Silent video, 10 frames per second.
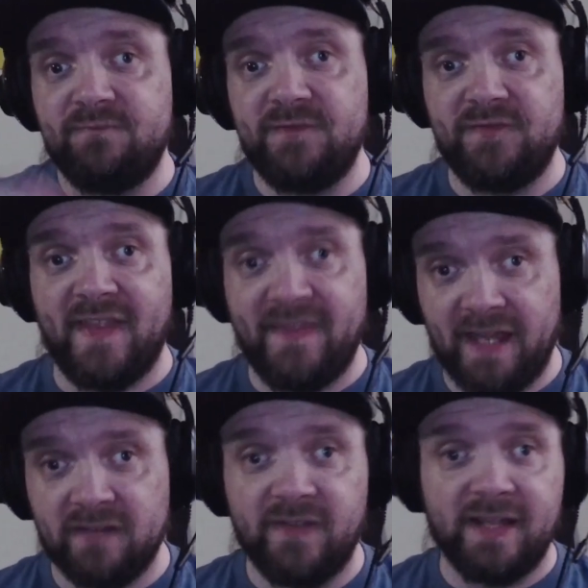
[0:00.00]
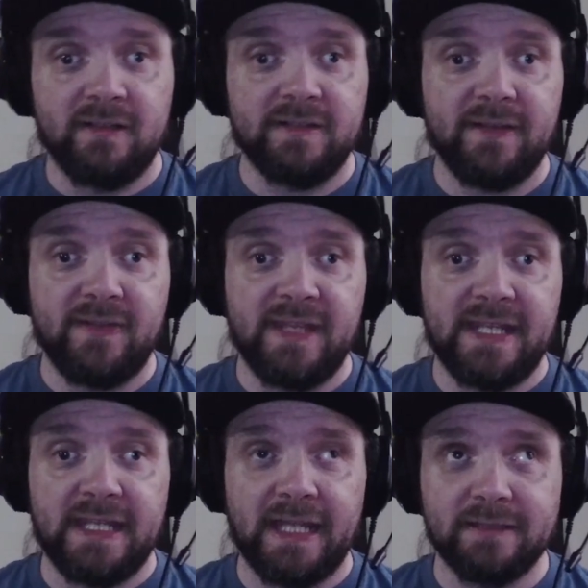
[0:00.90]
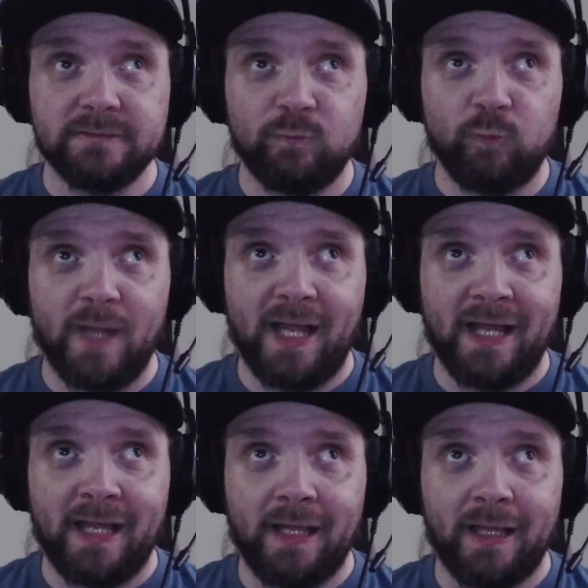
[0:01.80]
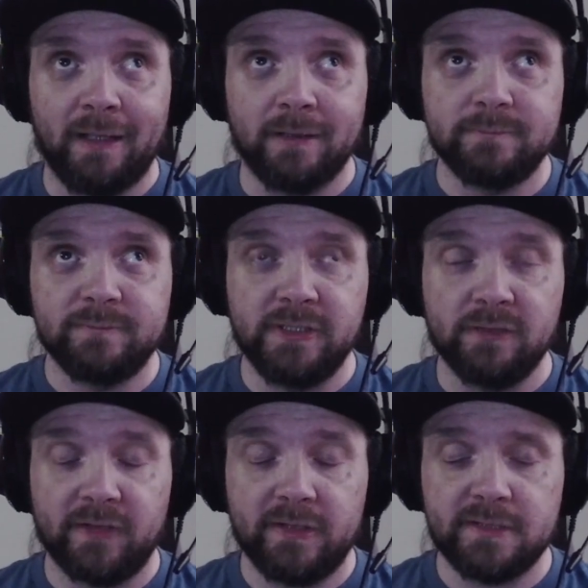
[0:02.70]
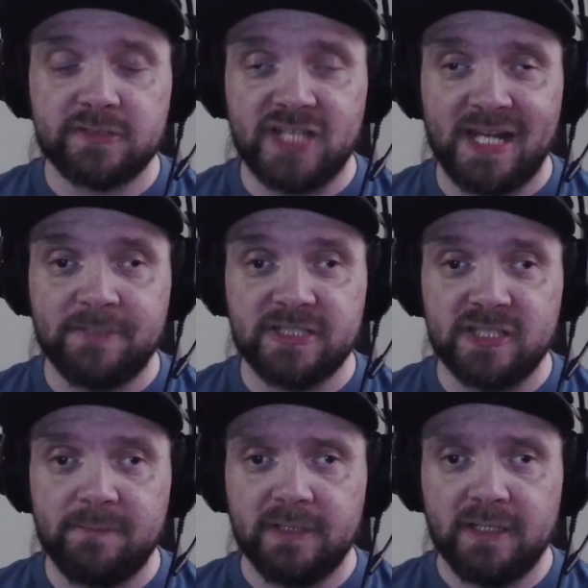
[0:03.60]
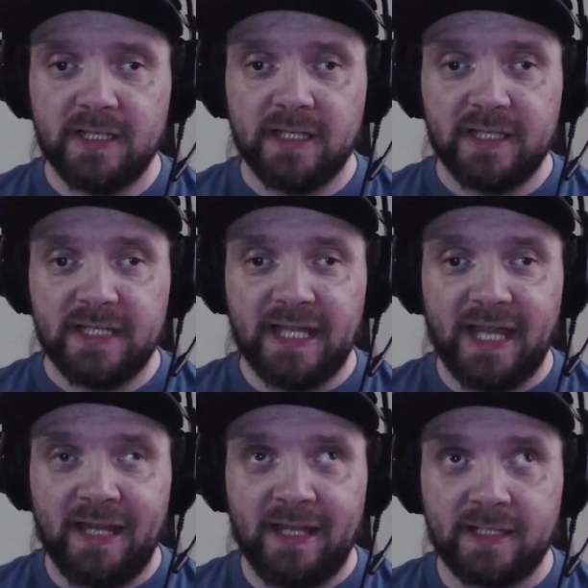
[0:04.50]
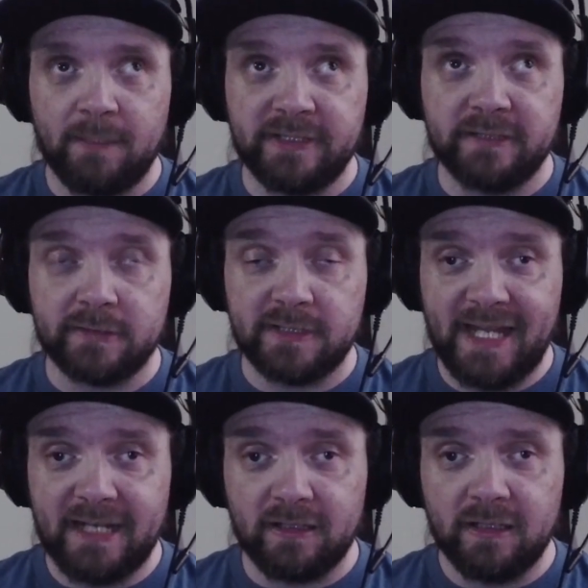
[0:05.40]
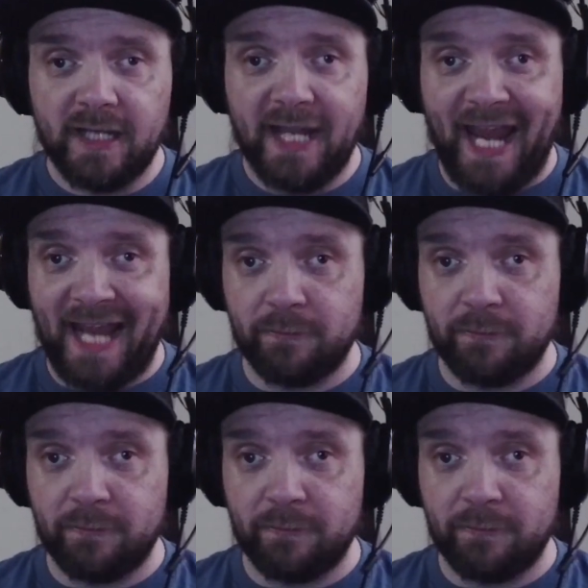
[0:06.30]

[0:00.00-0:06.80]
Then they unveiled the Universal Championship a couple years later, and it was